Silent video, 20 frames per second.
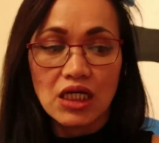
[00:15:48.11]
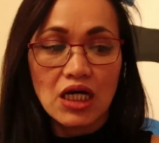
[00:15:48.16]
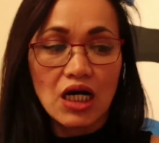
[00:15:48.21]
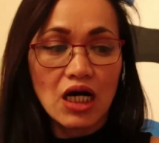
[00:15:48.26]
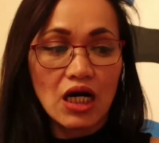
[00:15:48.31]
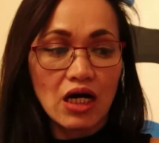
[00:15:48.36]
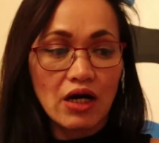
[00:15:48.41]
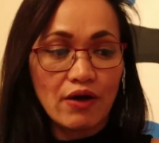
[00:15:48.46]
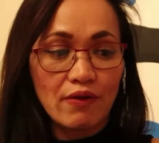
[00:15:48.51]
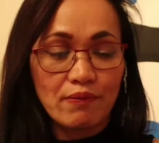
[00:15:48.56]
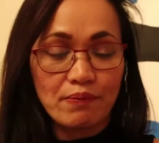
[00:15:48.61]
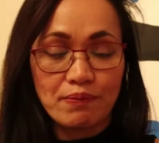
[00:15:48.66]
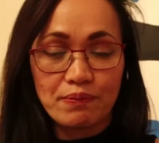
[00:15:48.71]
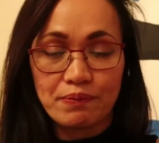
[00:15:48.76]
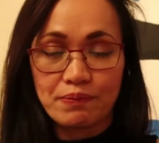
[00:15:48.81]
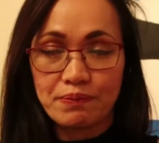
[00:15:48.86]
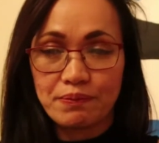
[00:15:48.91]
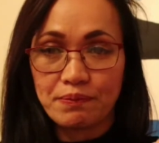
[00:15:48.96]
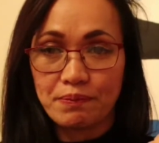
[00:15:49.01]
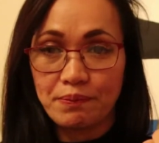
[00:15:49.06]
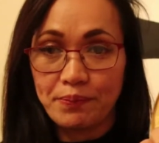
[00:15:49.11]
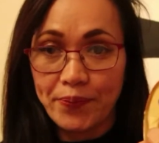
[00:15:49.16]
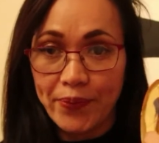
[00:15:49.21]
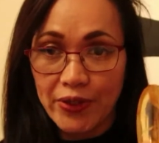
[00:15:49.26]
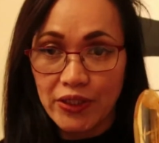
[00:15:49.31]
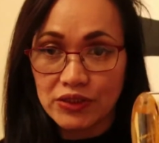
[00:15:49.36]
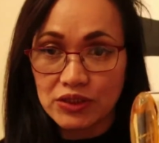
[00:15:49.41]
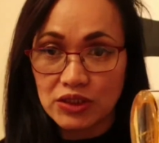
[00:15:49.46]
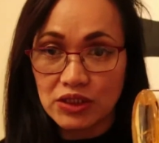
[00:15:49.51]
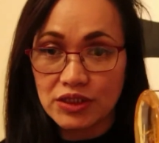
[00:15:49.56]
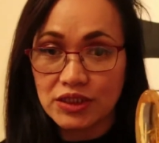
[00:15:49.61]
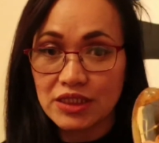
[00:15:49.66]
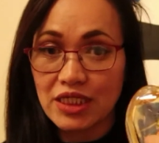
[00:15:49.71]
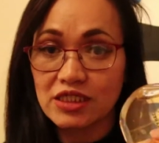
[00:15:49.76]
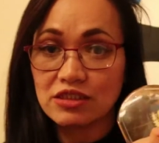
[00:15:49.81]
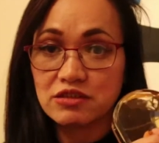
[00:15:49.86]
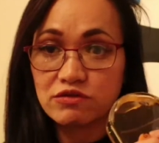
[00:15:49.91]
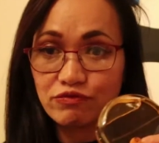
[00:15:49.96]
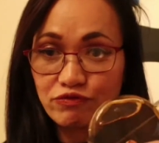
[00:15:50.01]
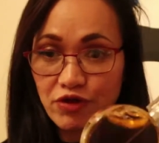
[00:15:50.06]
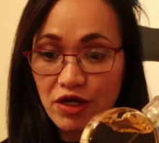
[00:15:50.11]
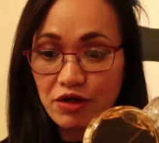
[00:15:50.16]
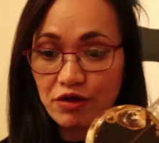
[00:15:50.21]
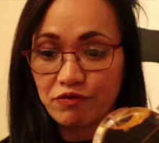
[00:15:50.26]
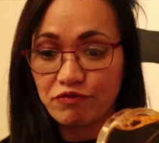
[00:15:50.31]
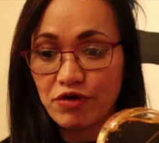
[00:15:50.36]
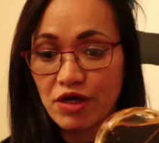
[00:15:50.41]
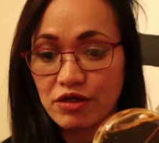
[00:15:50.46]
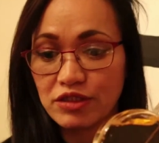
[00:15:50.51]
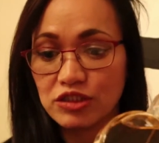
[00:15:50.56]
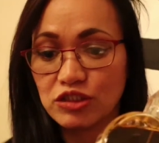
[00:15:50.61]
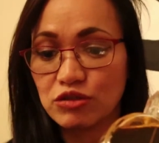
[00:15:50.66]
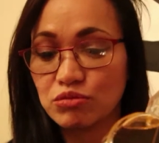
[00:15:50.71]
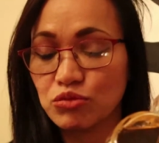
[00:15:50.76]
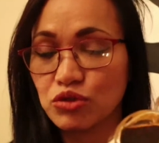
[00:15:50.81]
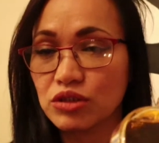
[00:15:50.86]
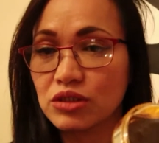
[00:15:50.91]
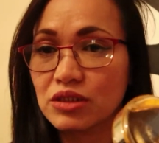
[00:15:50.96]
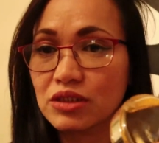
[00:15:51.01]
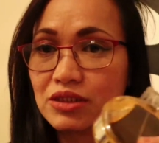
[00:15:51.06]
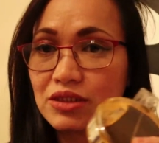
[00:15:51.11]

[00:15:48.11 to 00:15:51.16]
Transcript: bottles, and it's very, very smooth.